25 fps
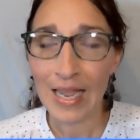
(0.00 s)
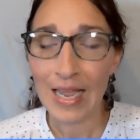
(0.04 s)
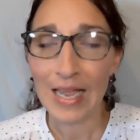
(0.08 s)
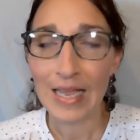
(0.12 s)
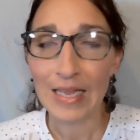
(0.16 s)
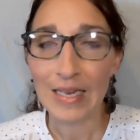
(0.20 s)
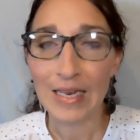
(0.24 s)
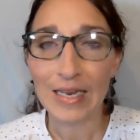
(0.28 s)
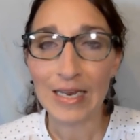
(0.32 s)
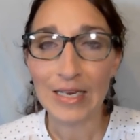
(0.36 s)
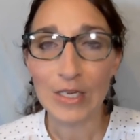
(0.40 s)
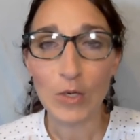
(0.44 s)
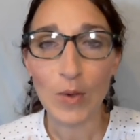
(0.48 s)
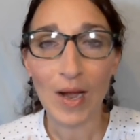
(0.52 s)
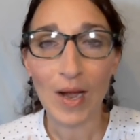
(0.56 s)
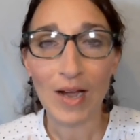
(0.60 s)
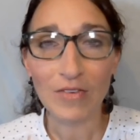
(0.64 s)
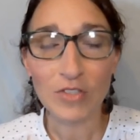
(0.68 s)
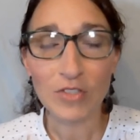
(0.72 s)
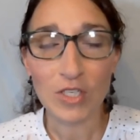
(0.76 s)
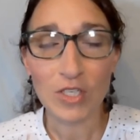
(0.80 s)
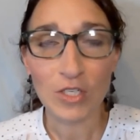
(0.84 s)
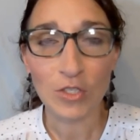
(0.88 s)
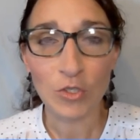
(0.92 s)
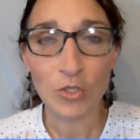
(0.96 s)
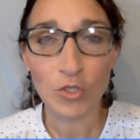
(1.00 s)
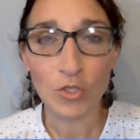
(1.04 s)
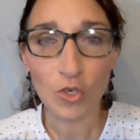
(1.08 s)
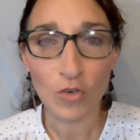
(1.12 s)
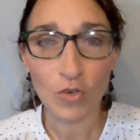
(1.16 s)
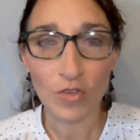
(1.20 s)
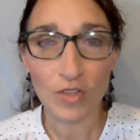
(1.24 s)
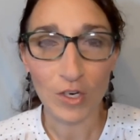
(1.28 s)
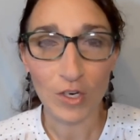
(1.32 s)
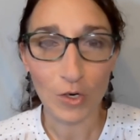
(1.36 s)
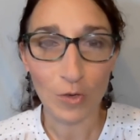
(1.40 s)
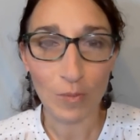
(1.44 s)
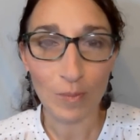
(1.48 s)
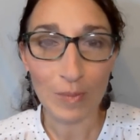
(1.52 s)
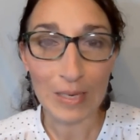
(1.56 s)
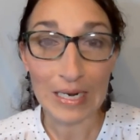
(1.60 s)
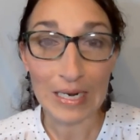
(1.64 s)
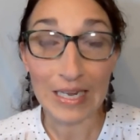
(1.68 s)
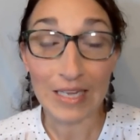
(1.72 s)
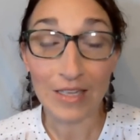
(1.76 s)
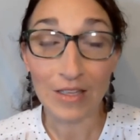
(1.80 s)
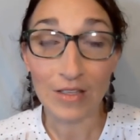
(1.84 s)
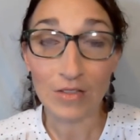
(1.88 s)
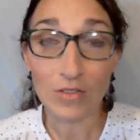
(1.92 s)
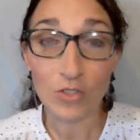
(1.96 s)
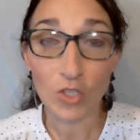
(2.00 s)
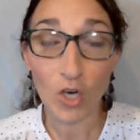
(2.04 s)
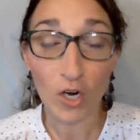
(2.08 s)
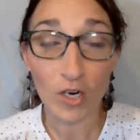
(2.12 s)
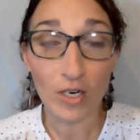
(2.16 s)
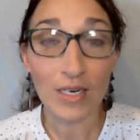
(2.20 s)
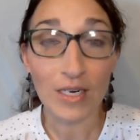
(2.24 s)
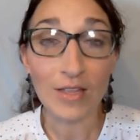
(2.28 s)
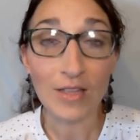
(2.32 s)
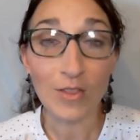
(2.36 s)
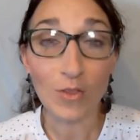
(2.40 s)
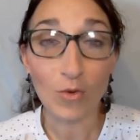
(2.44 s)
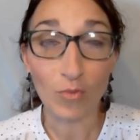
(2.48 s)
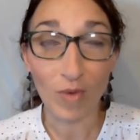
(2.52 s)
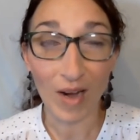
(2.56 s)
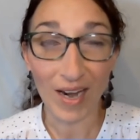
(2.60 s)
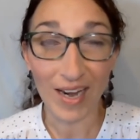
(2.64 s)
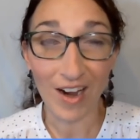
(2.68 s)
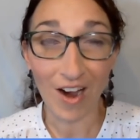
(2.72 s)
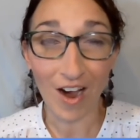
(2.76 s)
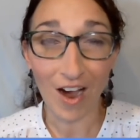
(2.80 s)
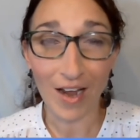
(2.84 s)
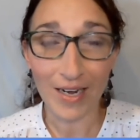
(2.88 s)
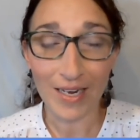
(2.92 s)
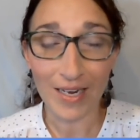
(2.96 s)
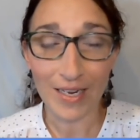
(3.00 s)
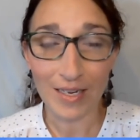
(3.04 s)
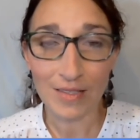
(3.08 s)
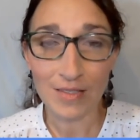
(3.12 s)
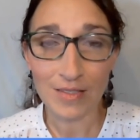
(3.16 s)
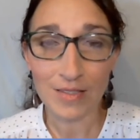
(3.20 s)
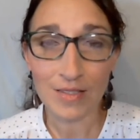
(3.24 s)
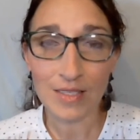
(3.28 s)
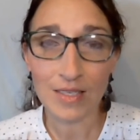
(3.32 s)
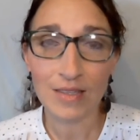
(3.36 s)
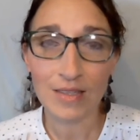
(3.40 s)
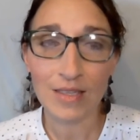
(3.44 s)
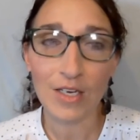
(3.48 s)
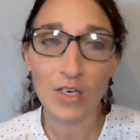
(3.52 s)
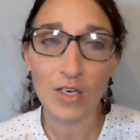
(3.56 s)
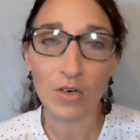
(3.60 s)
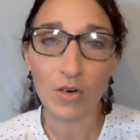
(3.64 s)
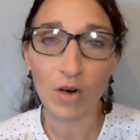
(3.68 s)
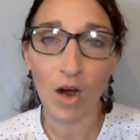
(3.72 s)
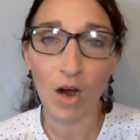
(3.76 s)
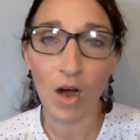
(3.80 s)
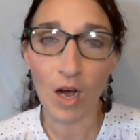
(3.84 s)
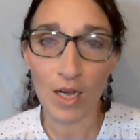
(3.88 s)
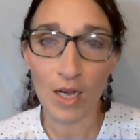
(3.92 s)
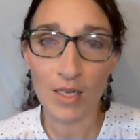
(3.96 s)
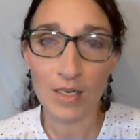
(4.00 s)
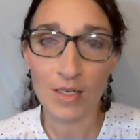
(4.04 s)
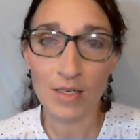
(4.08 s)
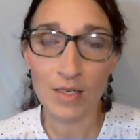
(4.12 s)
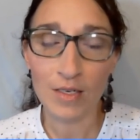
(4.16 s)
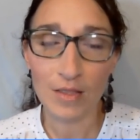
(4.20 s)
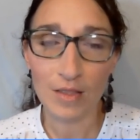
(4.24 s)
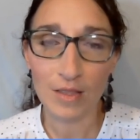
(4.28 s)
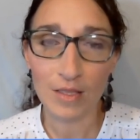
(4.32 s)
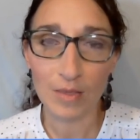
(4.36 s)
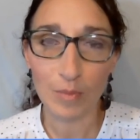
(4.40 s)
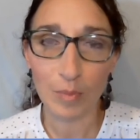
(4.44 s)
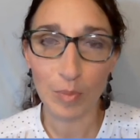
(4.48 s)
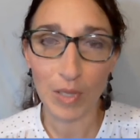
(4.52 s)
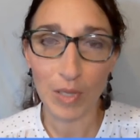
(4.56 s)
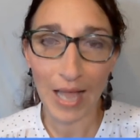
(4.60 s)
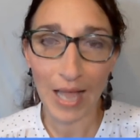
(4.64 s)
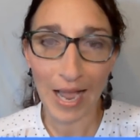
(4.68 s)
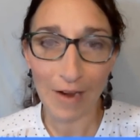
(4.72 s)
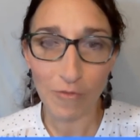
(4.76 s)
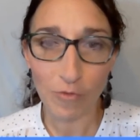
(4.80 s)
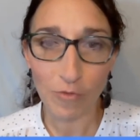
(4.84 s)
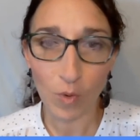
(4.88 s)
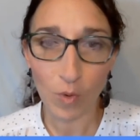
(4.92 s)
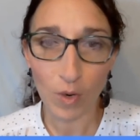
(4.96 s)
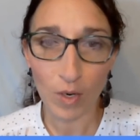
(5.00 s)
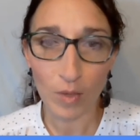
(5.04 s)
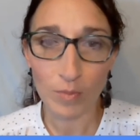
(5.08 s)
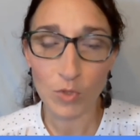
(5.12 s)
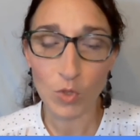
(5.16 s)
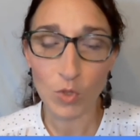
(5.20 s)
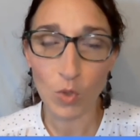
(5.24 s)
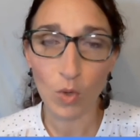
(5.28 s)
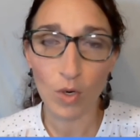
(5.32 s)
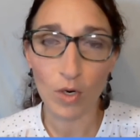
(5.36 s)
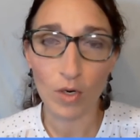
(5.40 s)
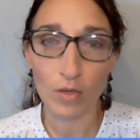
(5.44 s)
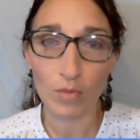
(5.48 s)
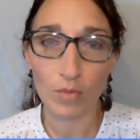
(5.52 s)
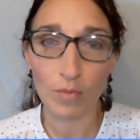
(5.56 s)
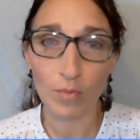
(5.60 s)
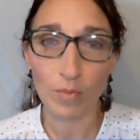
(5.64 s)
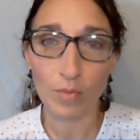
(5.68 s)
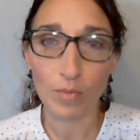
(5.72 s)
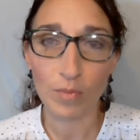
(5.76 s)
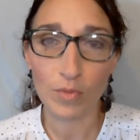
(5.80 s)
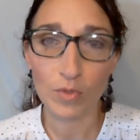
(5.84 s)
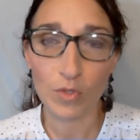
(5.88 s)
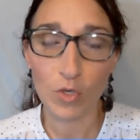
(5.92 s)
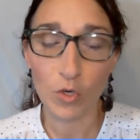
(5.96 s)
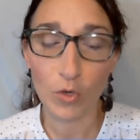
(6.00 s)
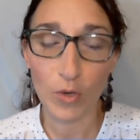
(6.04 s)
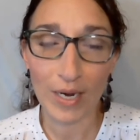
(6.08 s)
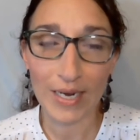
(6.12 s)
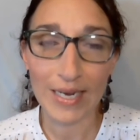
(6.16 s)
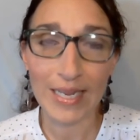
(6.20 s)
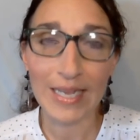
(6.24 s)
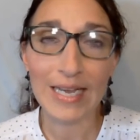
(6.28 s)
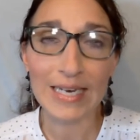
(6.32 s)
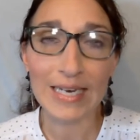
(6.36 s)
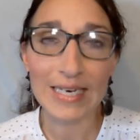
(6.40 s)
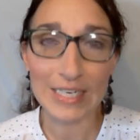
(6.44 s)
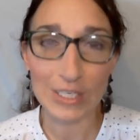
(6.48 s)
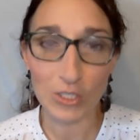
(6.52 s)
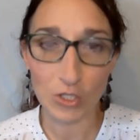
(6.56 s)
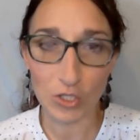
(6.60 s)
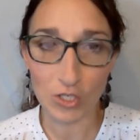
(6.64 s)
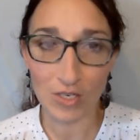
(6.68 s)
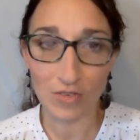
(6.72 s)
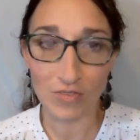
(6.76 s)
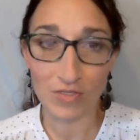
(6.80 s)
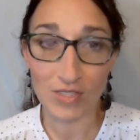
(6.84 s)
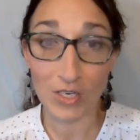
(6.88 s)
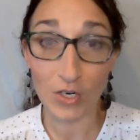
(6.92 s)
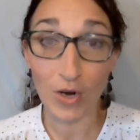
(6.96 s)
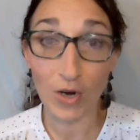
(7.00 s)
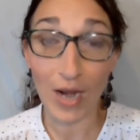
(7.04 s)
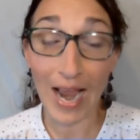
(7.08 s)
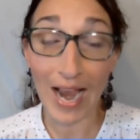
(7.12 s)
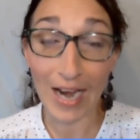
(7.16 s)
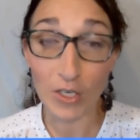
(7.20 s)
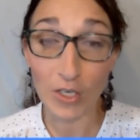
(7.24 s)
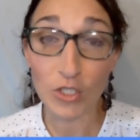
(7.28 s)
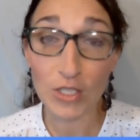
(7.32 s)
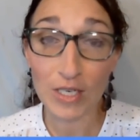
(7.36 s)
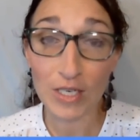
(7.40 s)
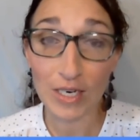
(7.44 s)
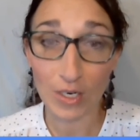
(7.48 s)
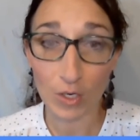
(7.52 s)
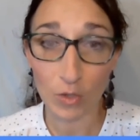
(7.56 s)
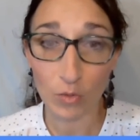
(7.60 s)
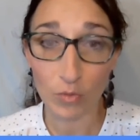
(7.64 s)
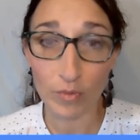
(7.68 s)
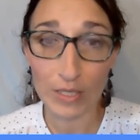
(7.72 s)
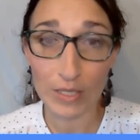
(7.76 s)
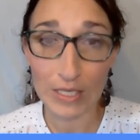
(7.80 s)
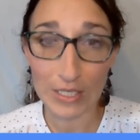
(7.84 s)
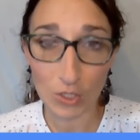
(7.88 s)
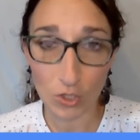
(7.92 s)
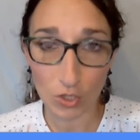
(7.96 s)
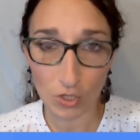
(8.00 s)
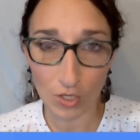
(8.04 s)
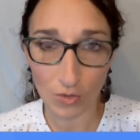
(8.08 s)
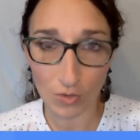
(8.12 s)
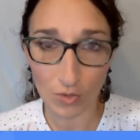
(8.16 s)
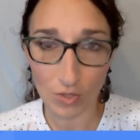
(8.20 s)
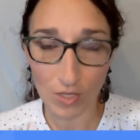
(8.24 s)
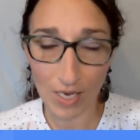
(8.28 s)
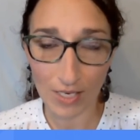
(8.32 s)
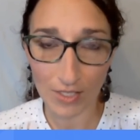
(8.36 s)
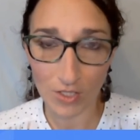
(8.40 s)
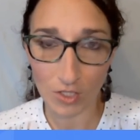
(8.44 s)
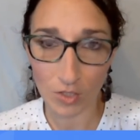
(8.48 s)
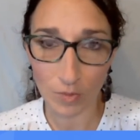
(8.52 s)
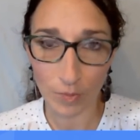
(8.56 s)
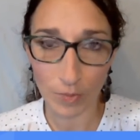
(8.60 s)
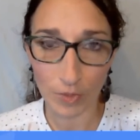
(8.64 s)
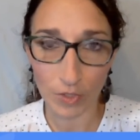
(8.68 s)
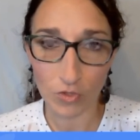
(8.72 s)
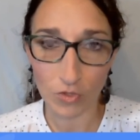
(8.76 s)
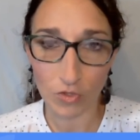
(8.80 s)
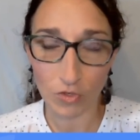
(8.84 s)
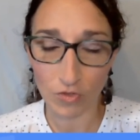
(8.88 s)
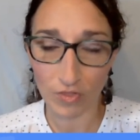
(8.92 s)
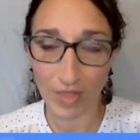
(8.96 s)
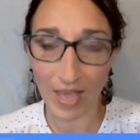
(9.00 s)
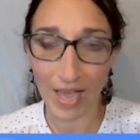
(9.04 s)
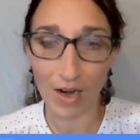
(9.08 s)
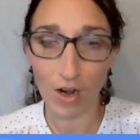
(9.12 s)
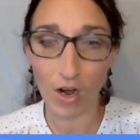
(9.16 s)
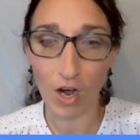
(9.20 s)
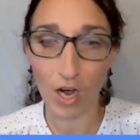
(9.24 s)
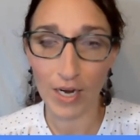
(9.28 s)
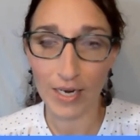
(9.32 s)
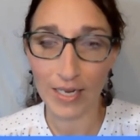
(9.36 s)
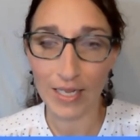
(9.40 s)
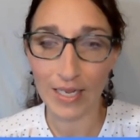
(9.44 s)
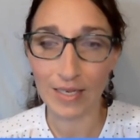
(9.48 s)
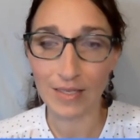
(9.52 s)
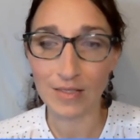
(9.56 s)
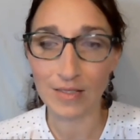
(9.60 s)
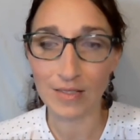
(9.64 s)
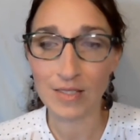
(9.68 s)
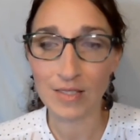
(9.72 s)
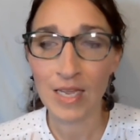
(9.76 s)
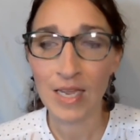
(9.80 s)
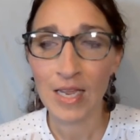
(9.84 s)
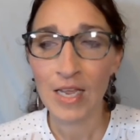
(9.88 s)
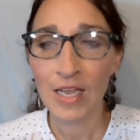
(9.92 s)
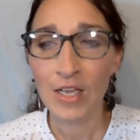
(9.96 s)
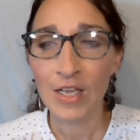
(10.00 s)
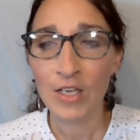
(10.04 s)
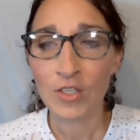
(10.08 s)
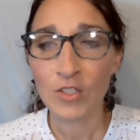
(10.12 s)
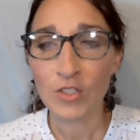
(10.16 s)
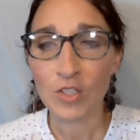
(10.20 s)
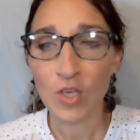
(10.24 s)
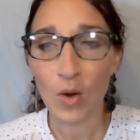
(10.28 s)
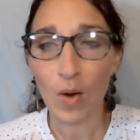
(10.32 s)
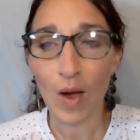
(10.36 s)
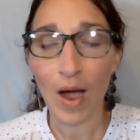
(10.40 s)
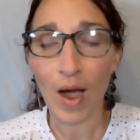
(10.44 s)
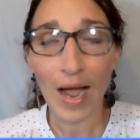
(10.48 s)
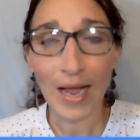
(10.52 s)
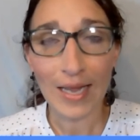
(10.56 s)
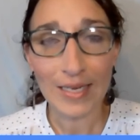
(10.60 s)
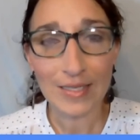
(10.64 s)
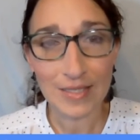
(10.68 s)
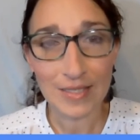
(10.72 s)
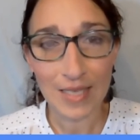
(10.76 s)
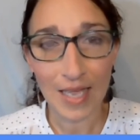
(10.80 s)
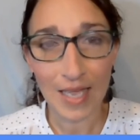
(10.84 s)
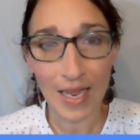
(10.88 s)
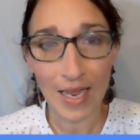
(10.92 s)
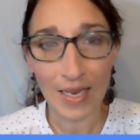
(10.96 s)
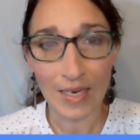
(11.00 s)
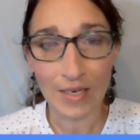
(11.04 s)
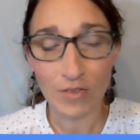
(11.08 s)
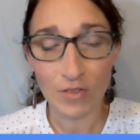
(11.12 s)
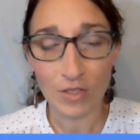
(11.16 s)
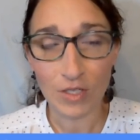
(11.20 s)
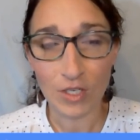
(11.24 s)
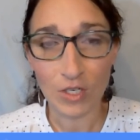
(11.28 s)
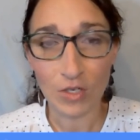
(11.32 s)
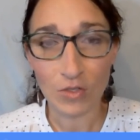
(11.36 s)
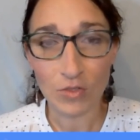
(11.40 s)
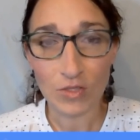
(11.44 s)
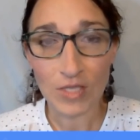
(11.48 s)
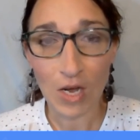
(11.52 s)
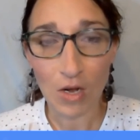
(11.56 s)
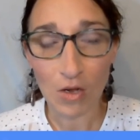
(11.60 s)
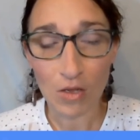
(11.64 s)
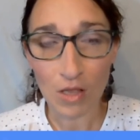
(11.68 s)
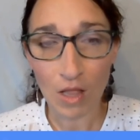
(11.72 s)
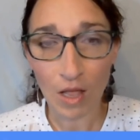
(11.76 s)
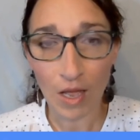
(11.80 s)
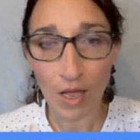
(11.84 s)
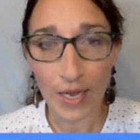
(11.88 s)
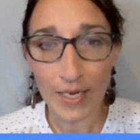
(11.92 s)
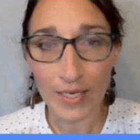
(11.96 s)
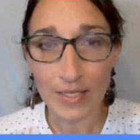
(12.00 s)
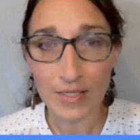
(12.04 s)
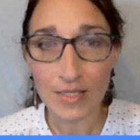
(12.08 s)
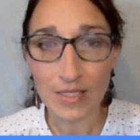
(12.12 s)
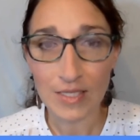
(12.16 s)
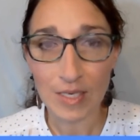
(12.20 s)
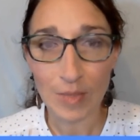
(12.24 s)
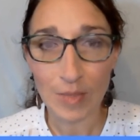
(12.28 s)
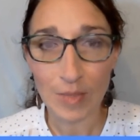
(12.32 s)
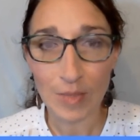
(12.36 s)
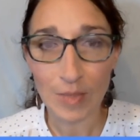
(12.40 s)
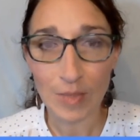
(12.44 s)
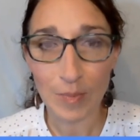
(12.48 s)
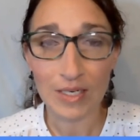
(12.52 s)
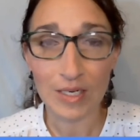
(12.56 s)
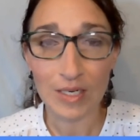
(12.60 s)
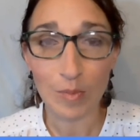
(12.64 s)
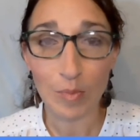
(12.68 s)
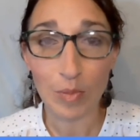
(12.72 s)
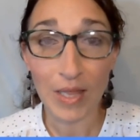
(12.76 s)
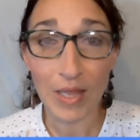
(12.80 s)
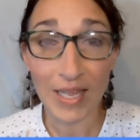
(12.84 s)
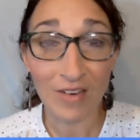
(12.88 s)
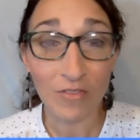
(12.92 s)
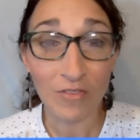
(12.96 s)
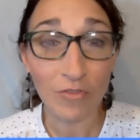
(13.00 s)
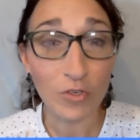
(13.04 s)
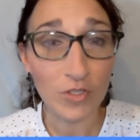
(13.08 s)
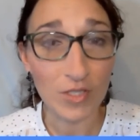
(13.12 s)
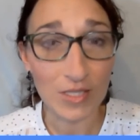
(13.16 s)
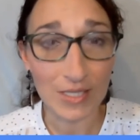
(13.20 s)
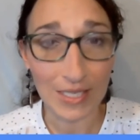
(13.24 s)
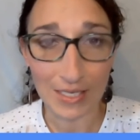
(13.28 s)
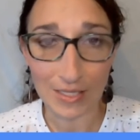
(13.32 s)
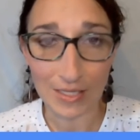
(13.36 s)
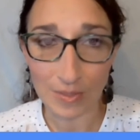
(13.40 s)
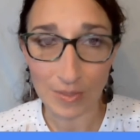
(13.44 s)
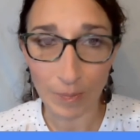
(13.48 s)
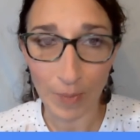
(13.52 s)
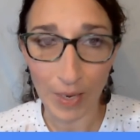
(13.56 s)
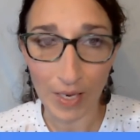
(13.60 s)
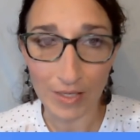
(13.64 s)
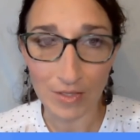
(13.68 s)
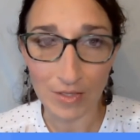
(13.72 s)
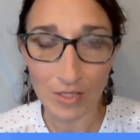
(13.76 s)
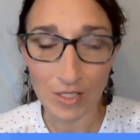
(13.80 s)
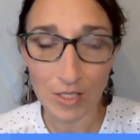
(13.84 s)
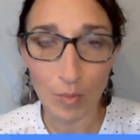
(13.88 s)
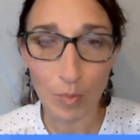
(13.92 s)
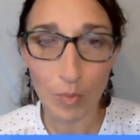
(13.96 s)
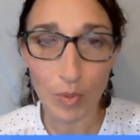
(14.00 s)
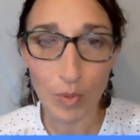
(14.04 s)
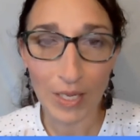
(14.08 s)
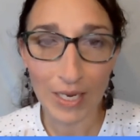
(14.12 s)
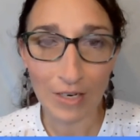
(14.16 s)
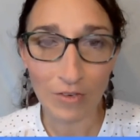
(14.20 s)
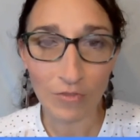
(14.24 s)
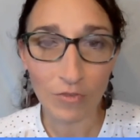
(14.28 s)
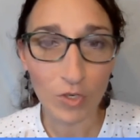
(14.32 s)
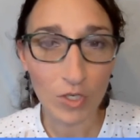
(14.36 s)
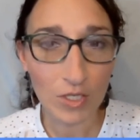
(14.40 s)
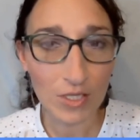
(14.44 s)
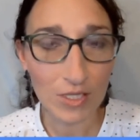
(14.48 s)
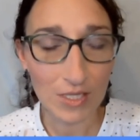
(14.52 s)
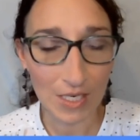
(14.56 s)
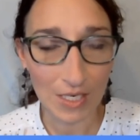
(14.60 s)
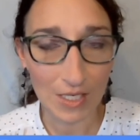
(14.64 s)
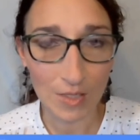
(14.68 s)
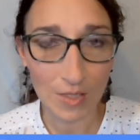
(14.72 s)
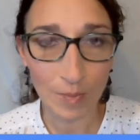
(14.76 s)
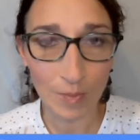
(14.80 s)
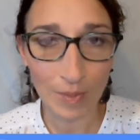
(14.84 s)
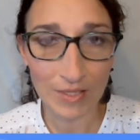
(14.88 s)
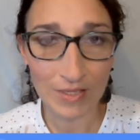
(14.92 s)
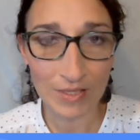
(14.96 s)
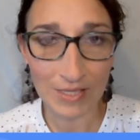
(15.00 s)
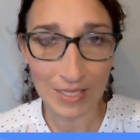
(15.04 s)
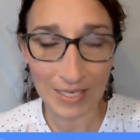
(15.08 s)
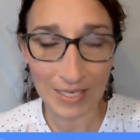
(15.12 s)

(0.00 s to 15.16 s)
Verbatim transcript: it, you have to ensure that you're meeting targeting the right audience and that you're on the platforms or creating initiatives that are actually going to reach those customers or that audience so i say you know tell clients typically to plan for six months plan for a six